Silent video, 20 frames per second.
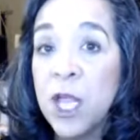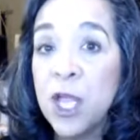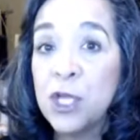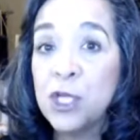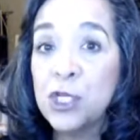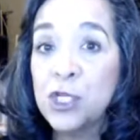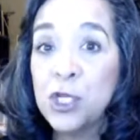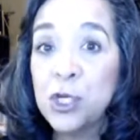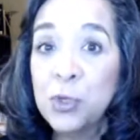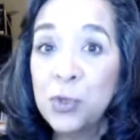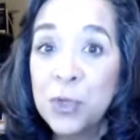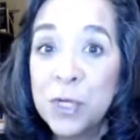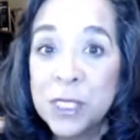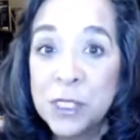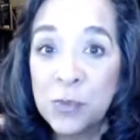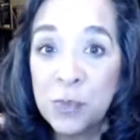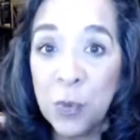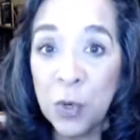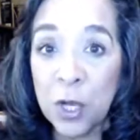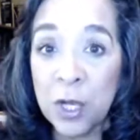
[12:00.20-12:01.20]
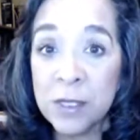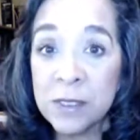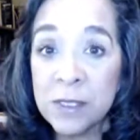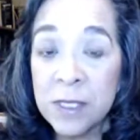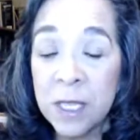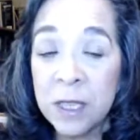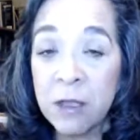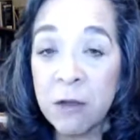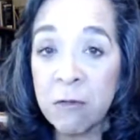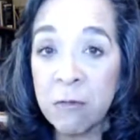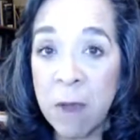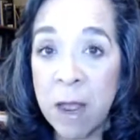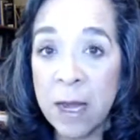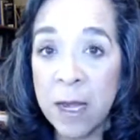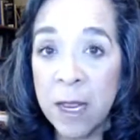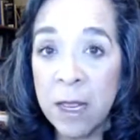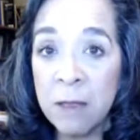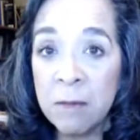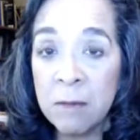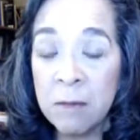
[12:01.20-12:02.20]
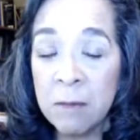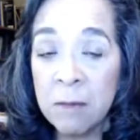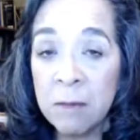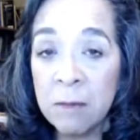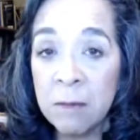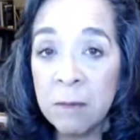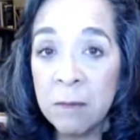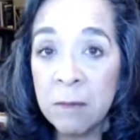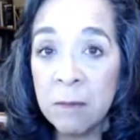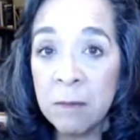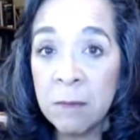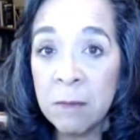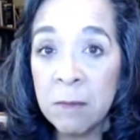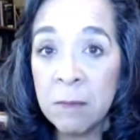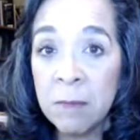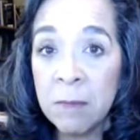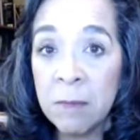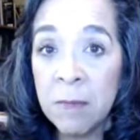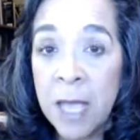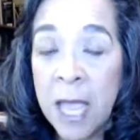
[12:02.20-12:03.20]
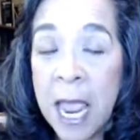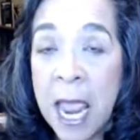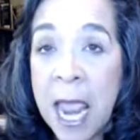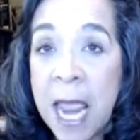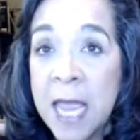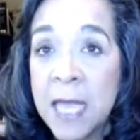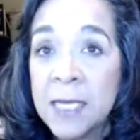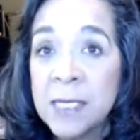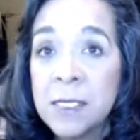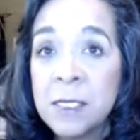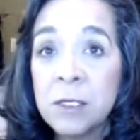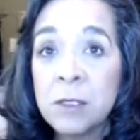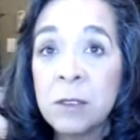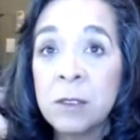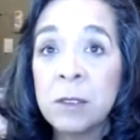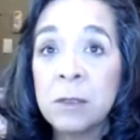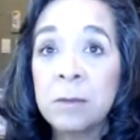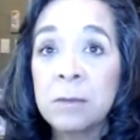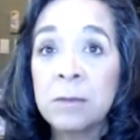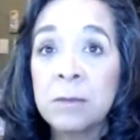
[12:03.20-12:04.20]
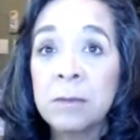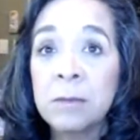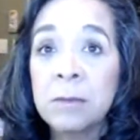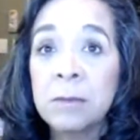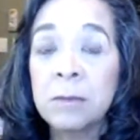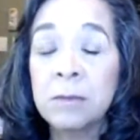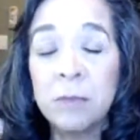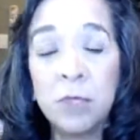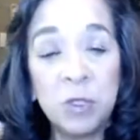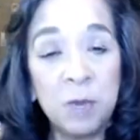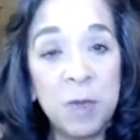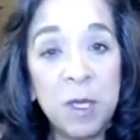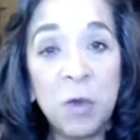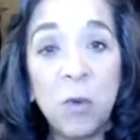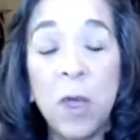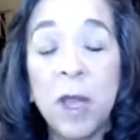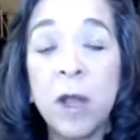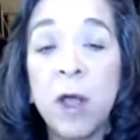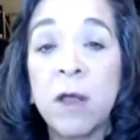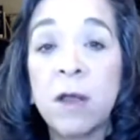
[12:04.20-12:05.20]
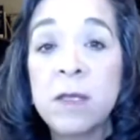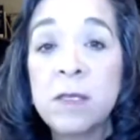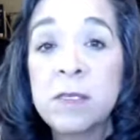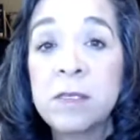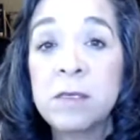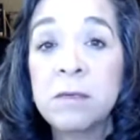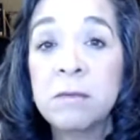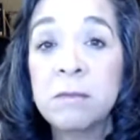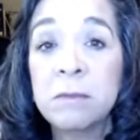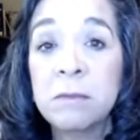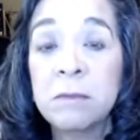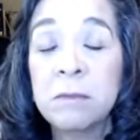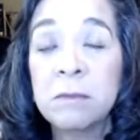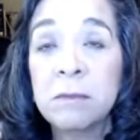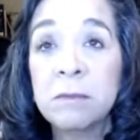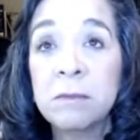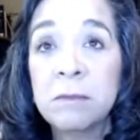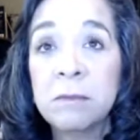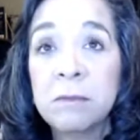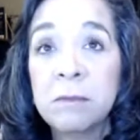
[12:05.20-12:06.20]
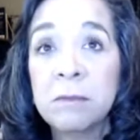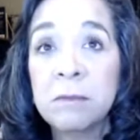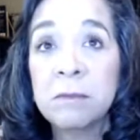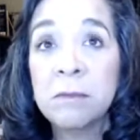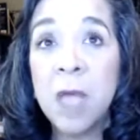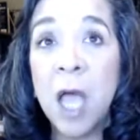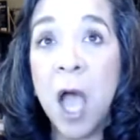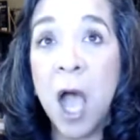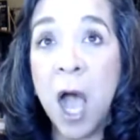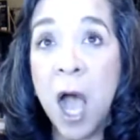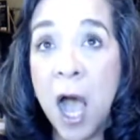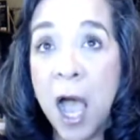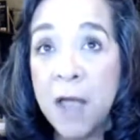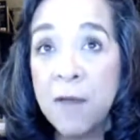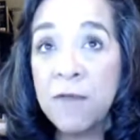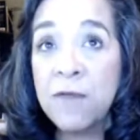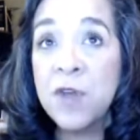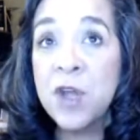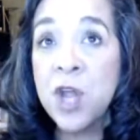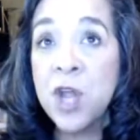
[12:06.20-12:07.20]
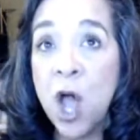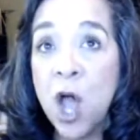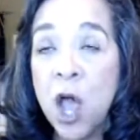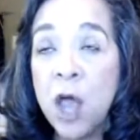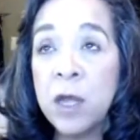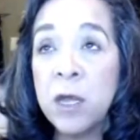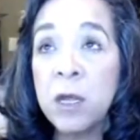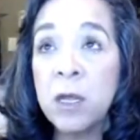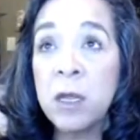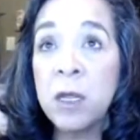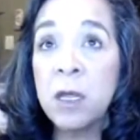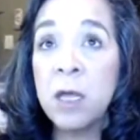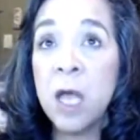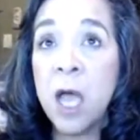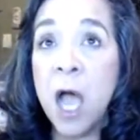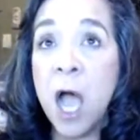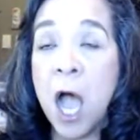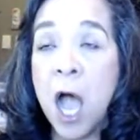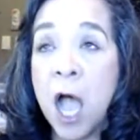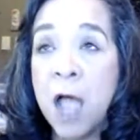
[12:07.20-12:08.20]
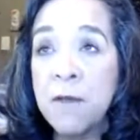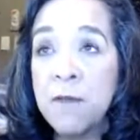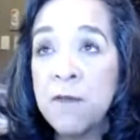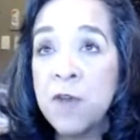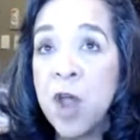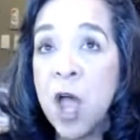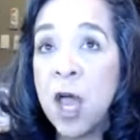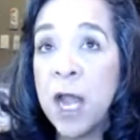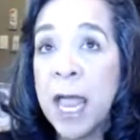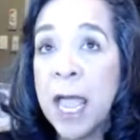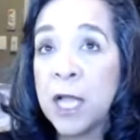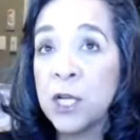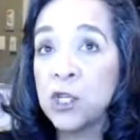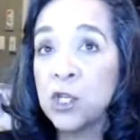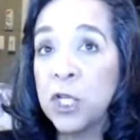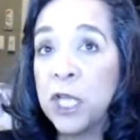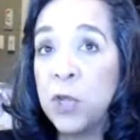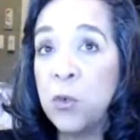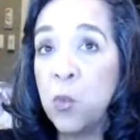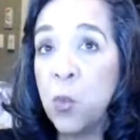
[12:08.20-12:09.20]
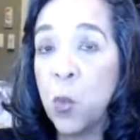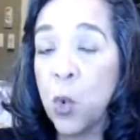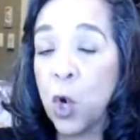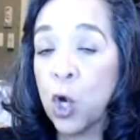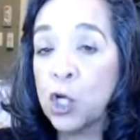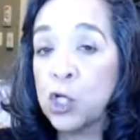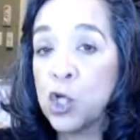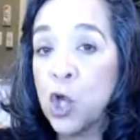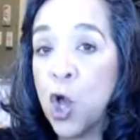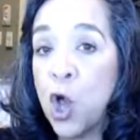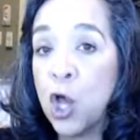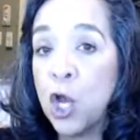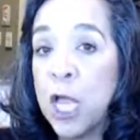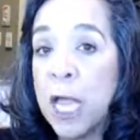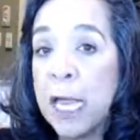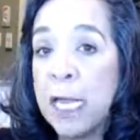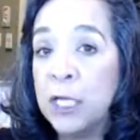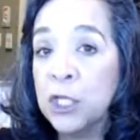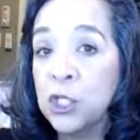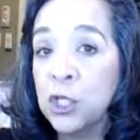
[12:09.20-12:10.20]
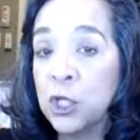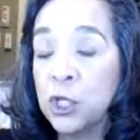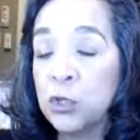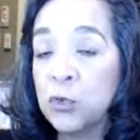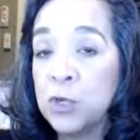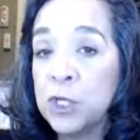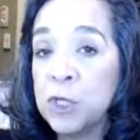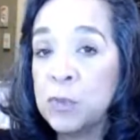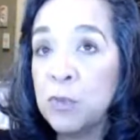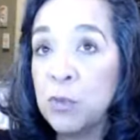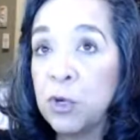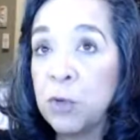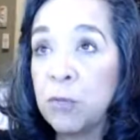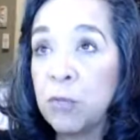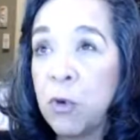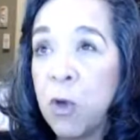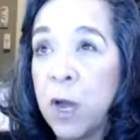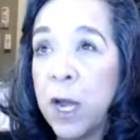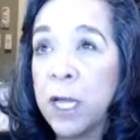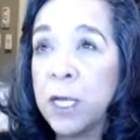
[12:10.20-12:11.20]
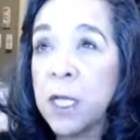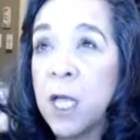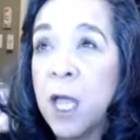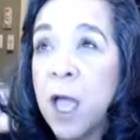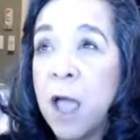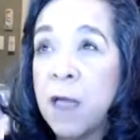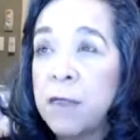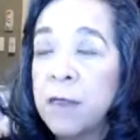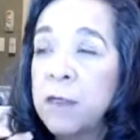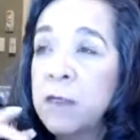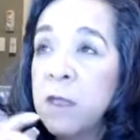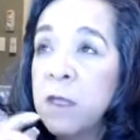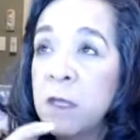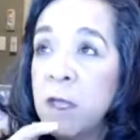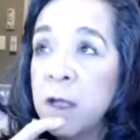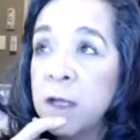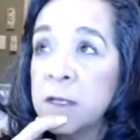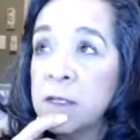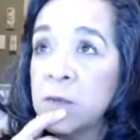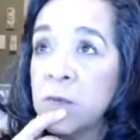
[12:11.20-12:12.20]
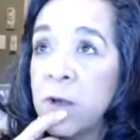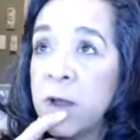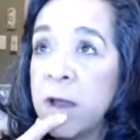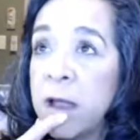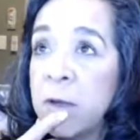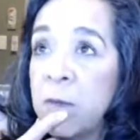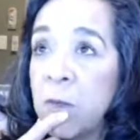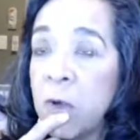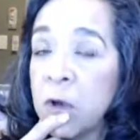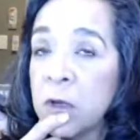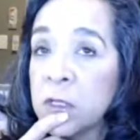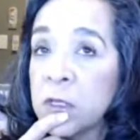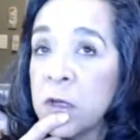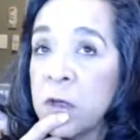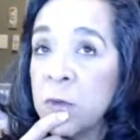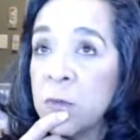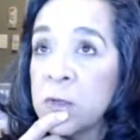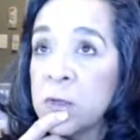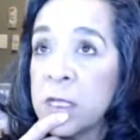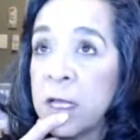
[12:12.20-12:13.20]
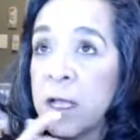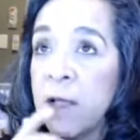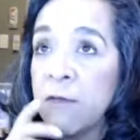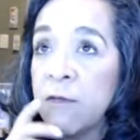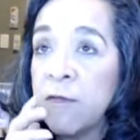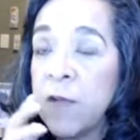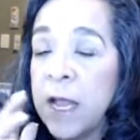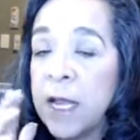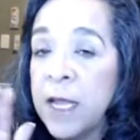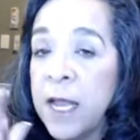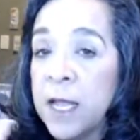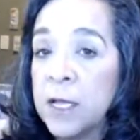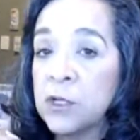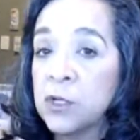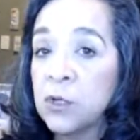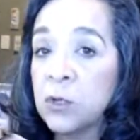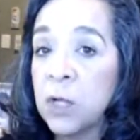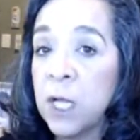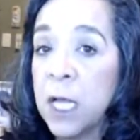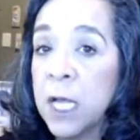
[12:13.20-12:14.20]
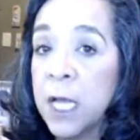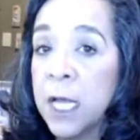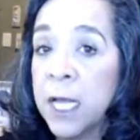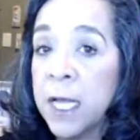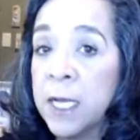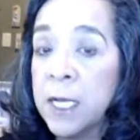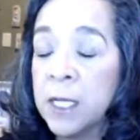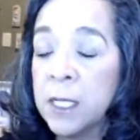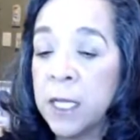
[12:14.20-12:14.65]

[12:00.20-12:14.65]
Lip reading: children's books that they're writing. And to be quite honest, I've not actually worked on a children's book product. I think the youngest one I worked on was like a financial guide,